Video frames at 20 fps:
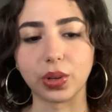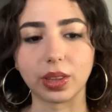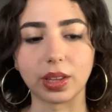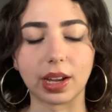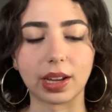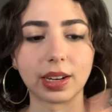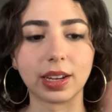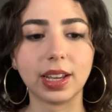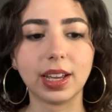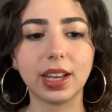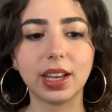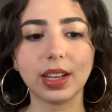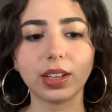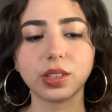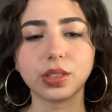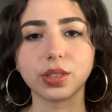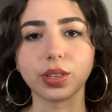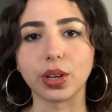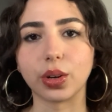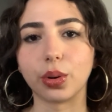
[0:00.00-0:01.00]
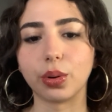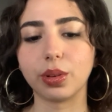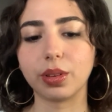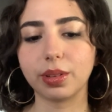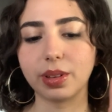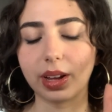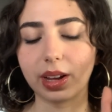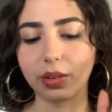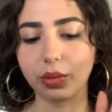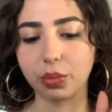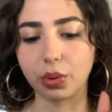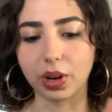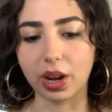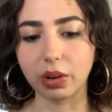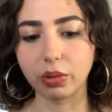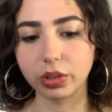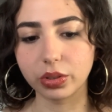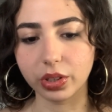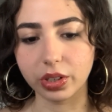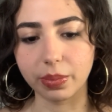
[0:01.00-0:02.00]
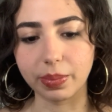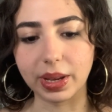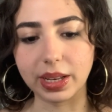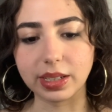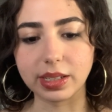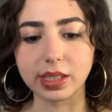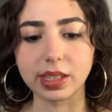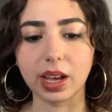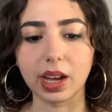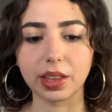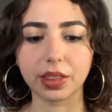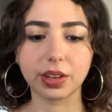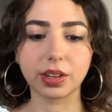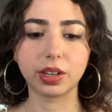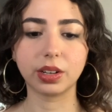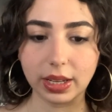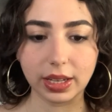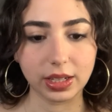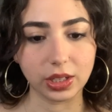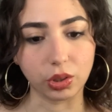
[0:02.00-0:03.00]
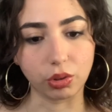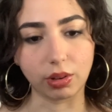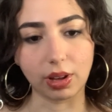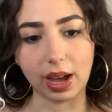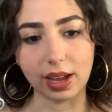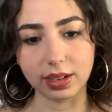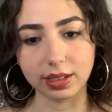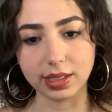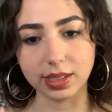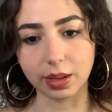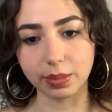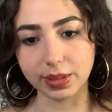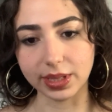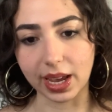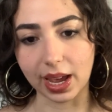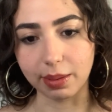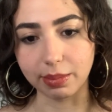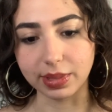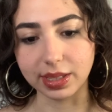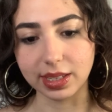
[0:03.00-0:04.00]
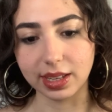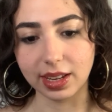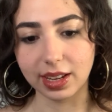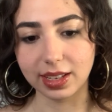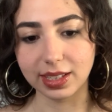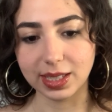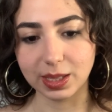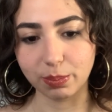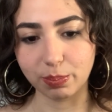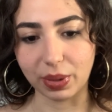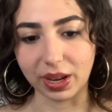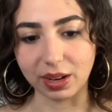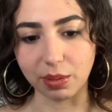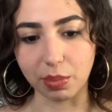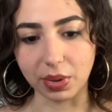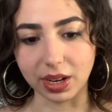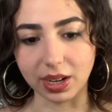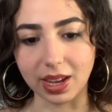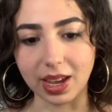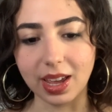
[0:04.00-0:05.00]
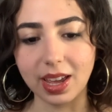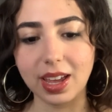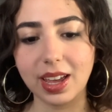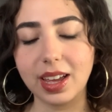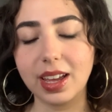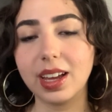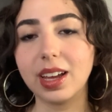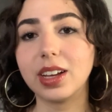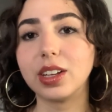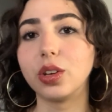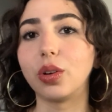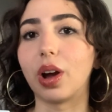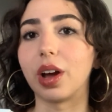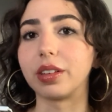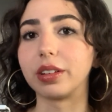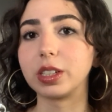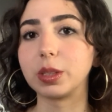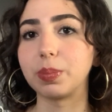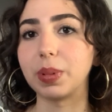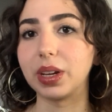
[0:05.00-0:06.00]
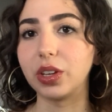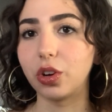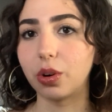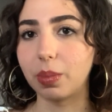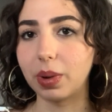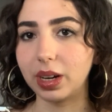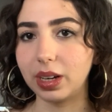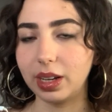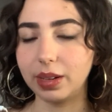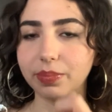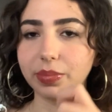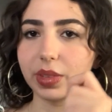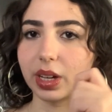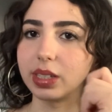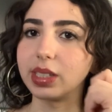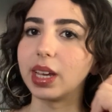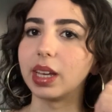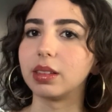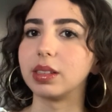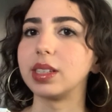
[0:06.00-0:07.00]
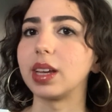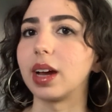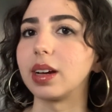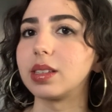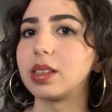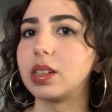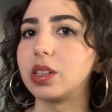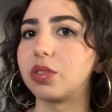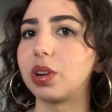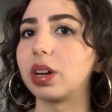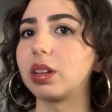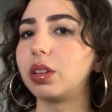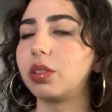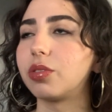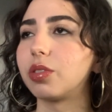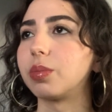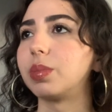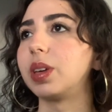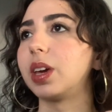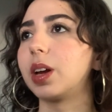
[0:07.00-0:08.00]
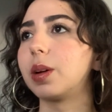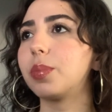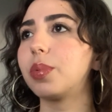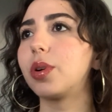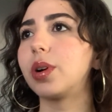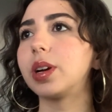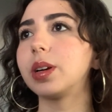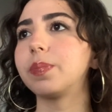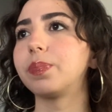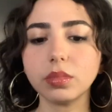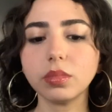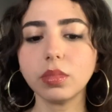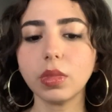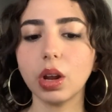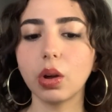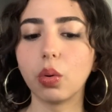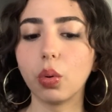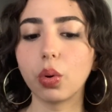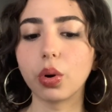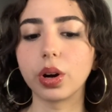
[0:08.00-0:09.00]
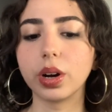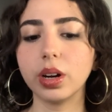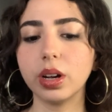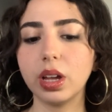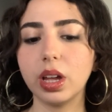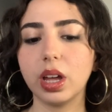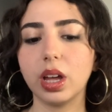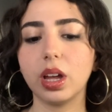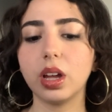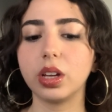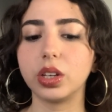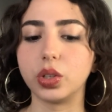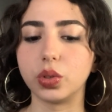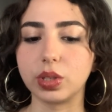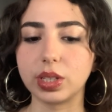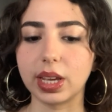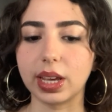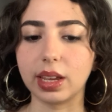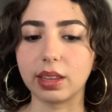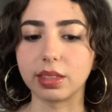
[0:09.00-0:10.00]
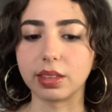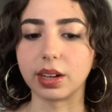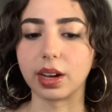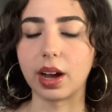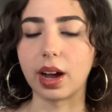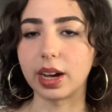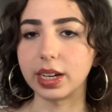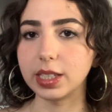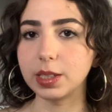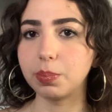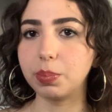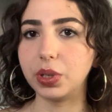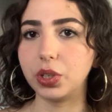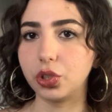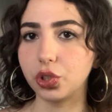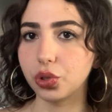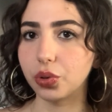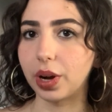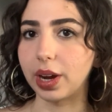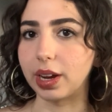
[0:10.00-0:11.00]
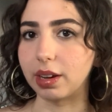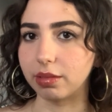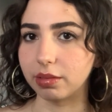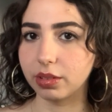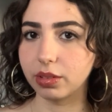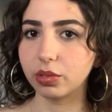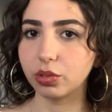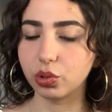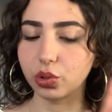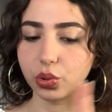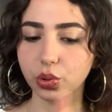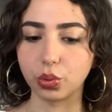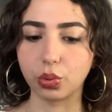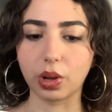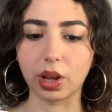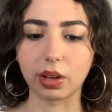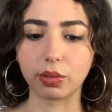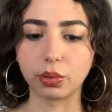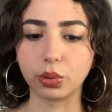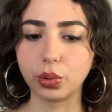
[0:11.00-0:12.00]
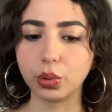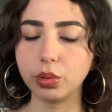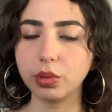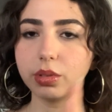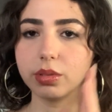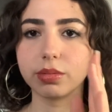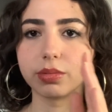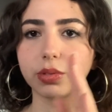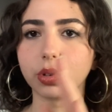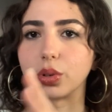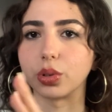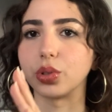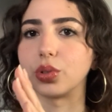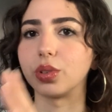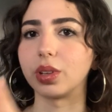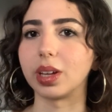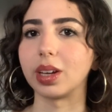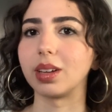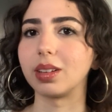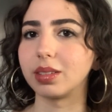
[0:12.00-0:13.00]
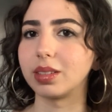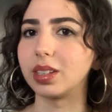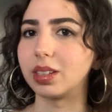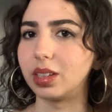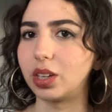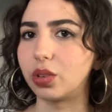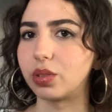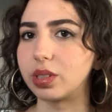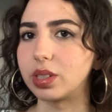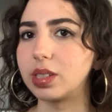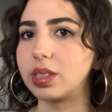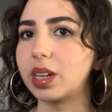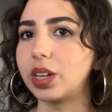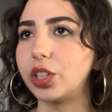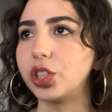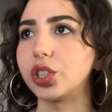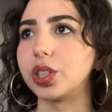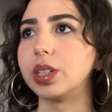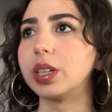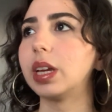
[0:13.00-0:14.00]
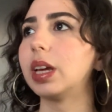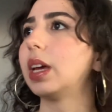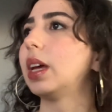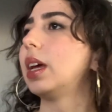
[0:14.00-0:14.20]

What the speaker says: that. So what I would recommend is either you gotta sometimes spend money. You either spend your money and take the taxi directly from the airport, or you take the high-speed train to Kowloon or to the nearest station,